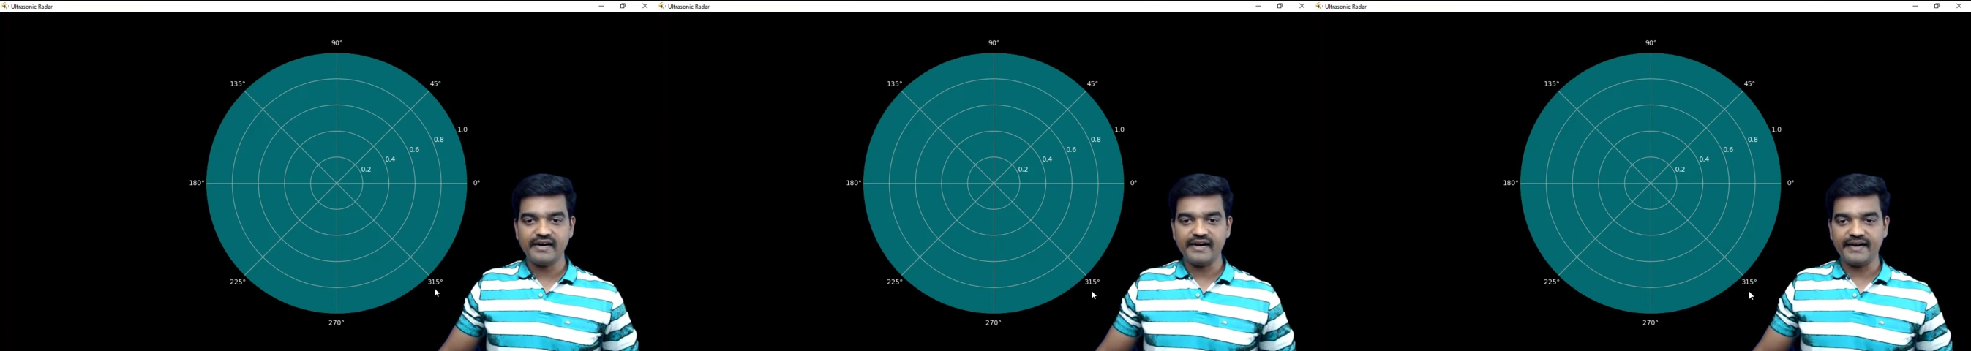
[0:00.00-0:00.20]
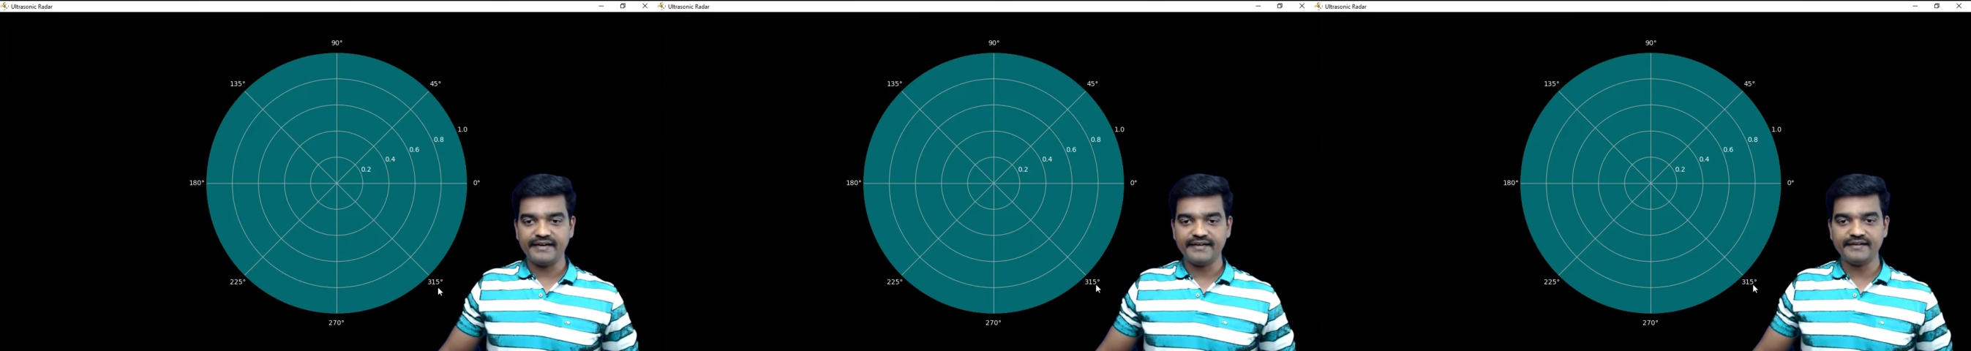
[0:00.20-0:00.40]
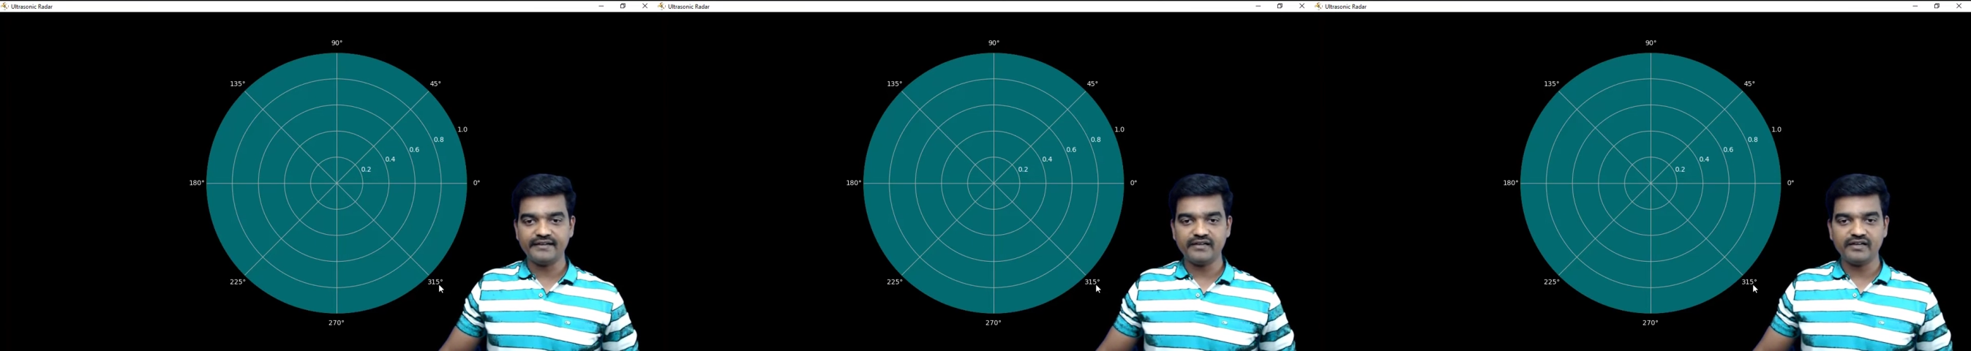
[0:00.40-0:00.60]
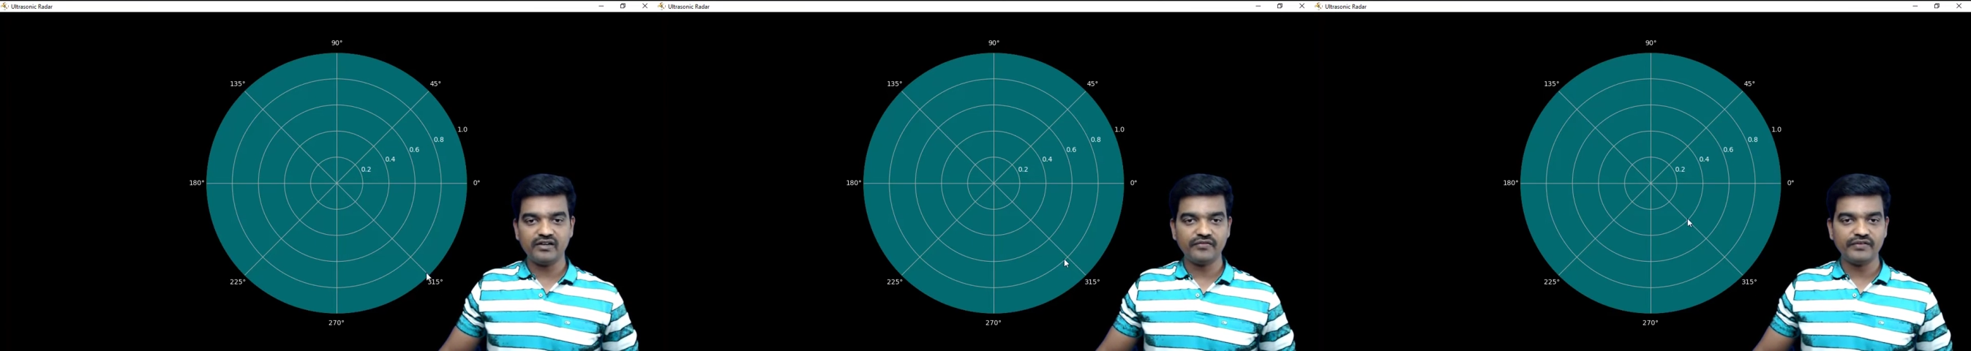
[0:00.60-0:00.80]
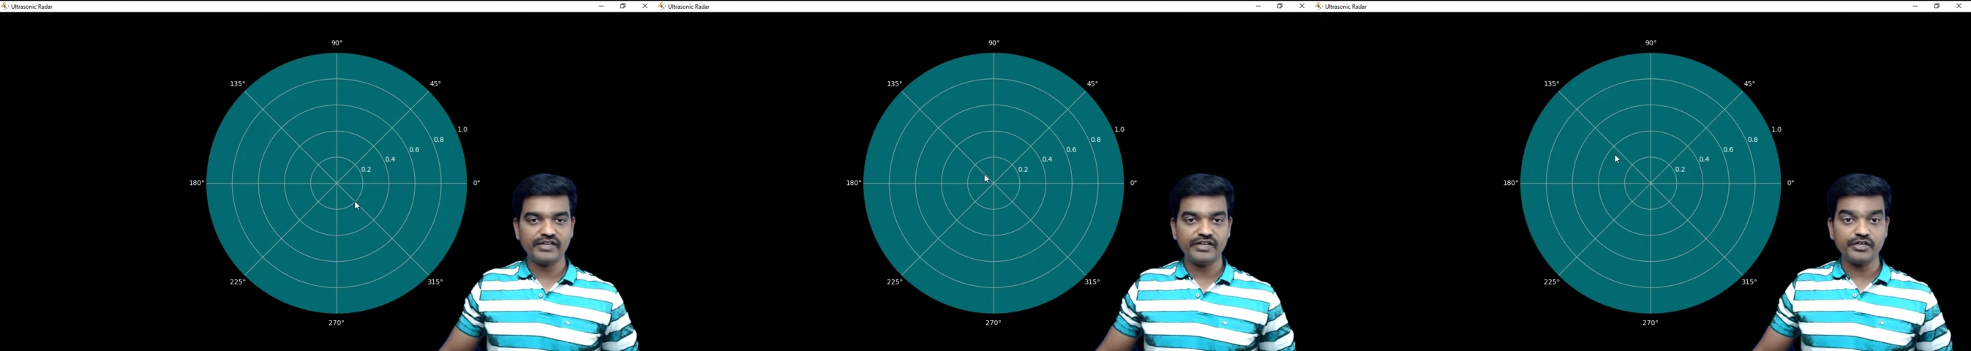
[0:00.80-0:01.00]
and
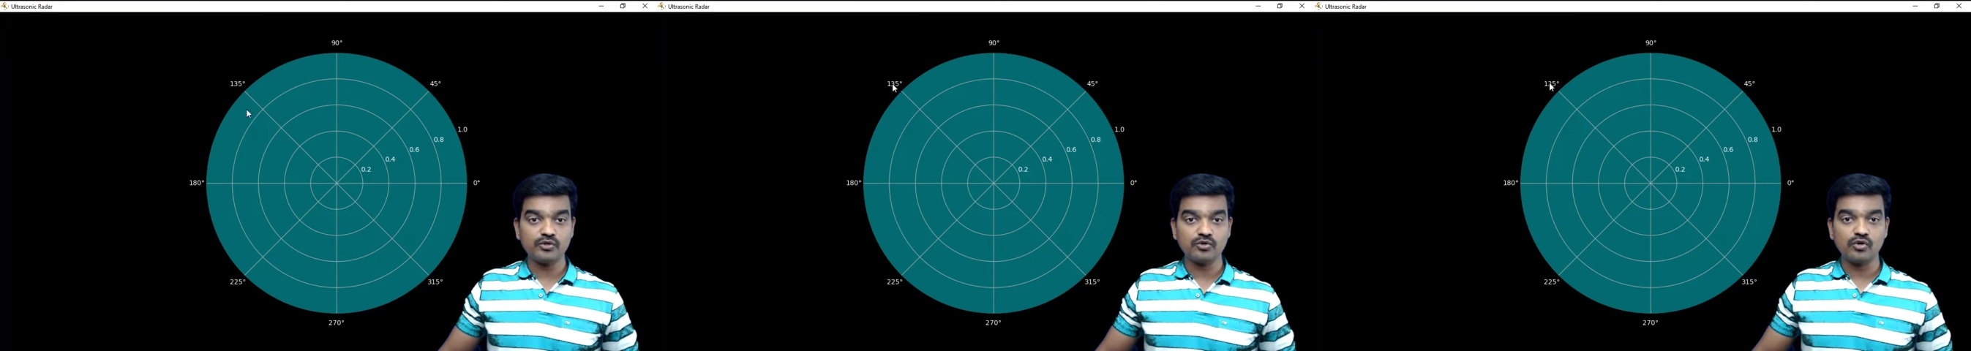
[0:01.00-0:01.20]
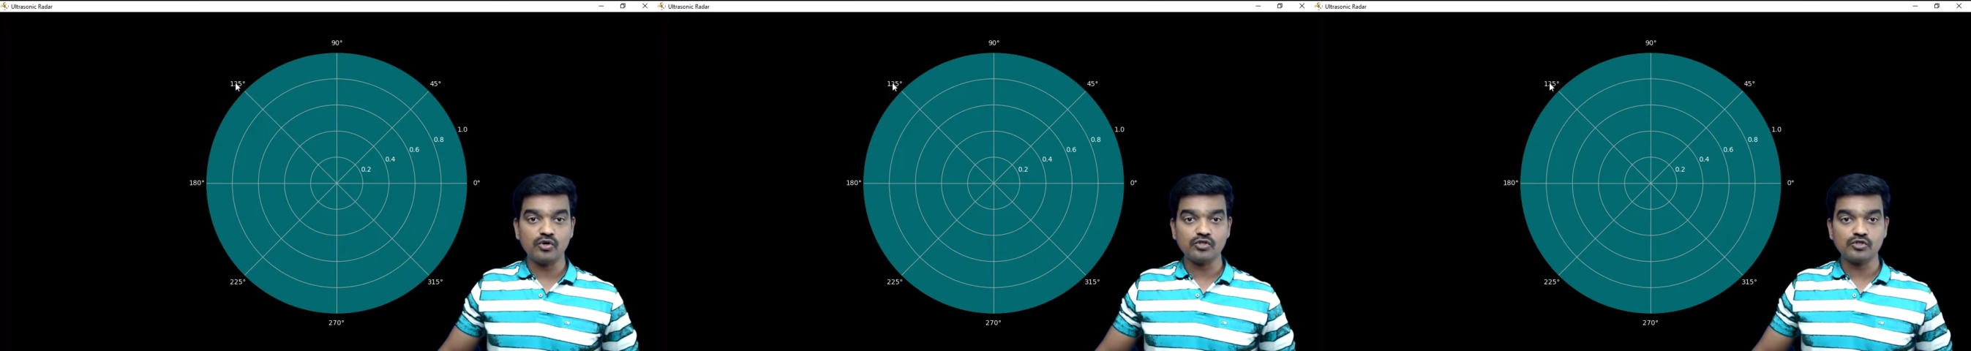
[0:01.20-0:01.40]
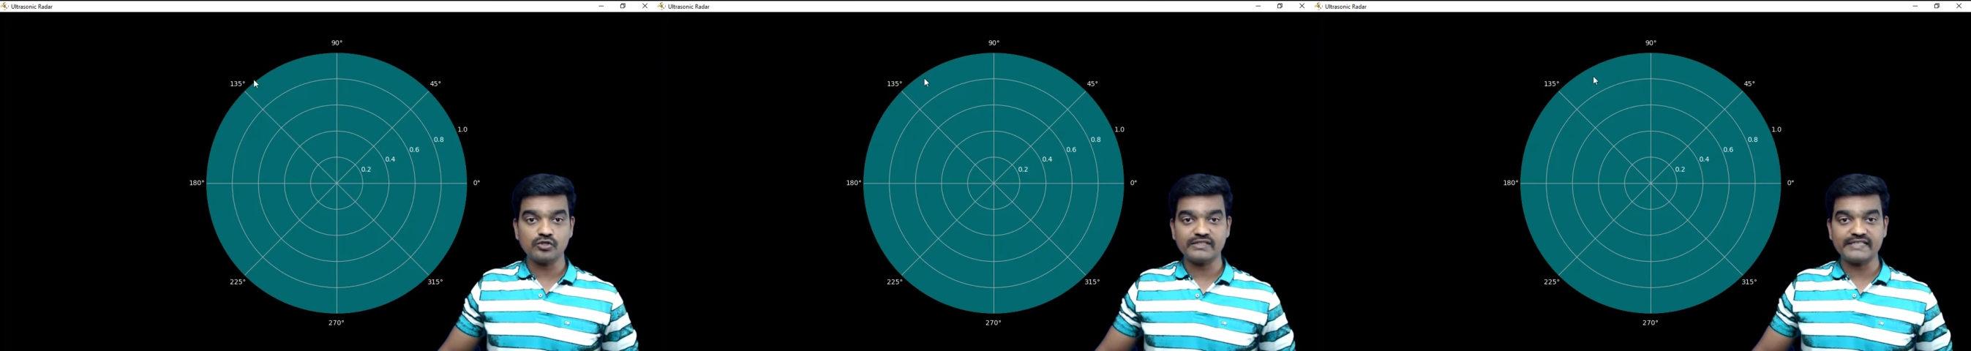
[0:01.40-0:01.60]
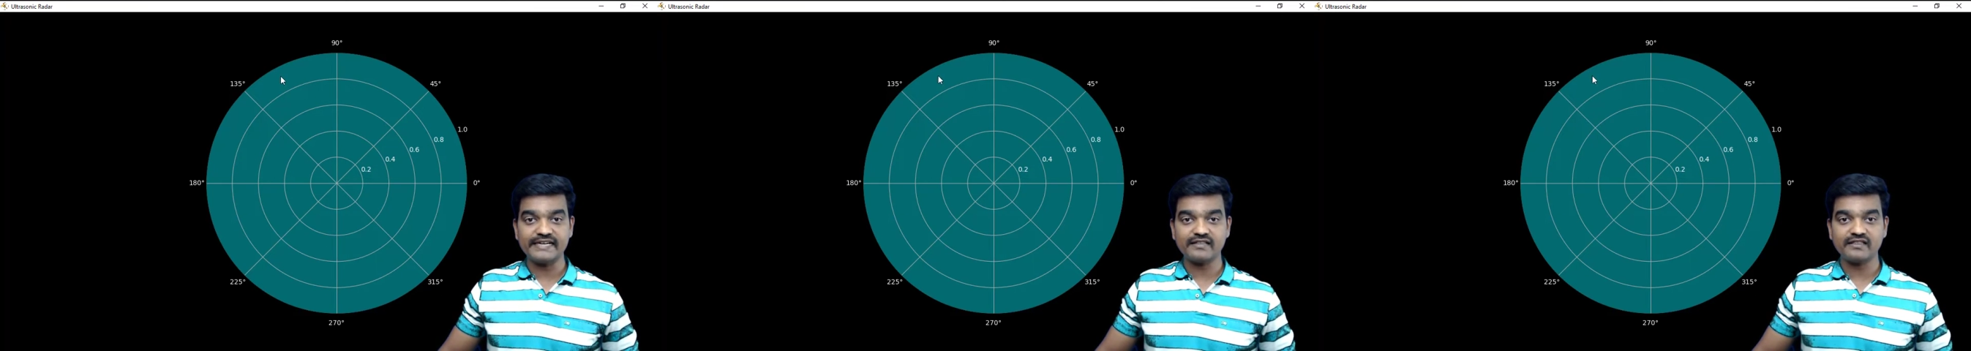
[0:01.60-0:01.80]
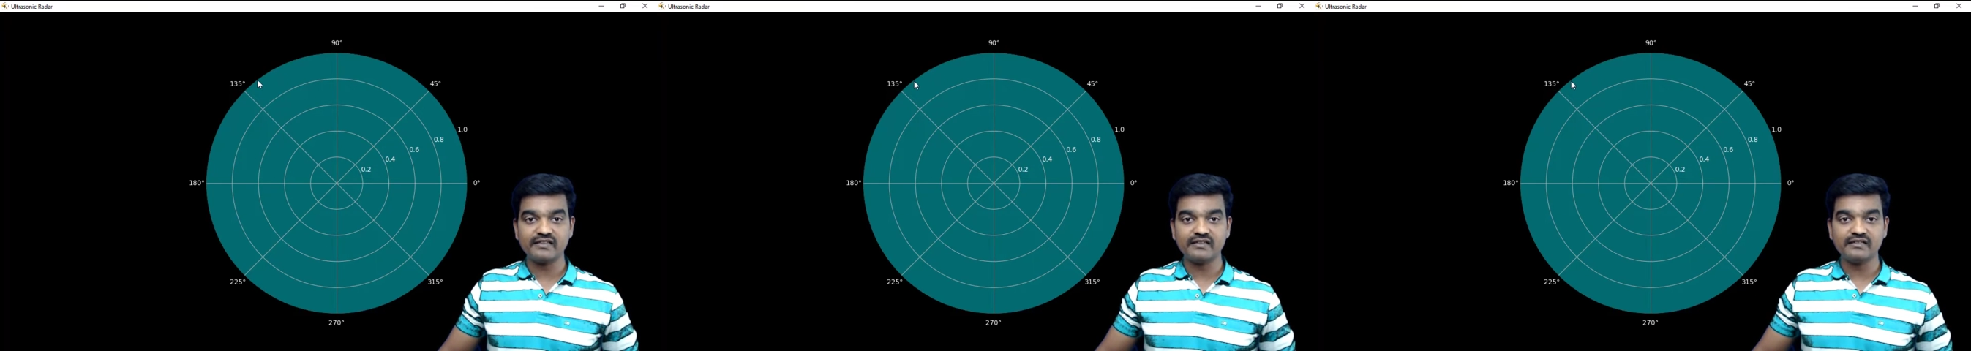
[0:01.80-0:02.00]
we need to also
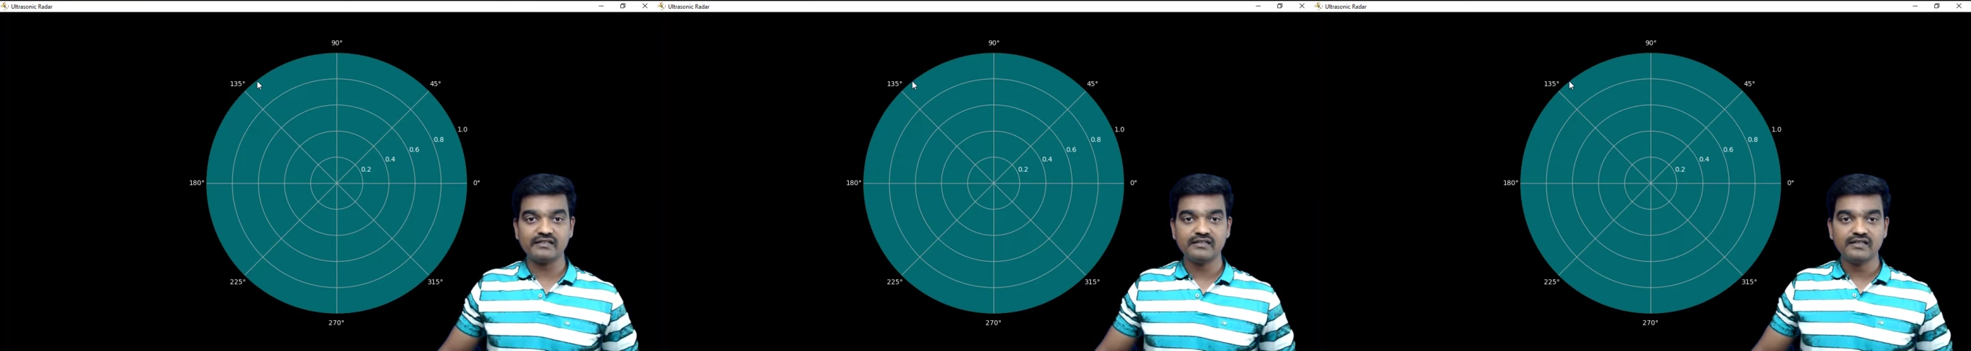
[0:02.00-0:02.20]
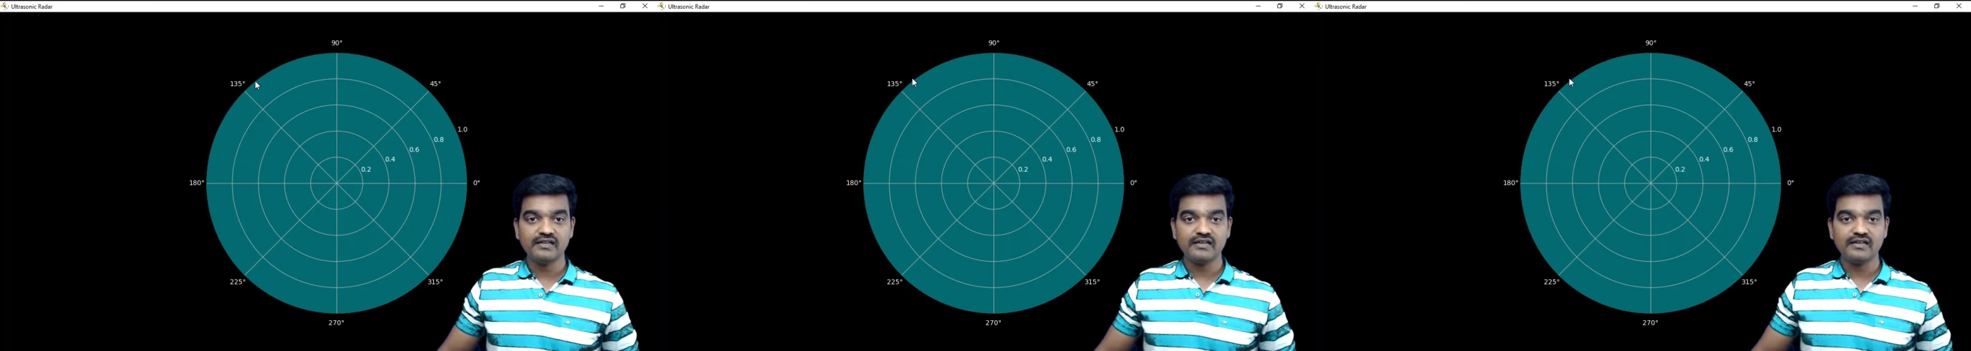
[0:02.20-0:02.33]
set the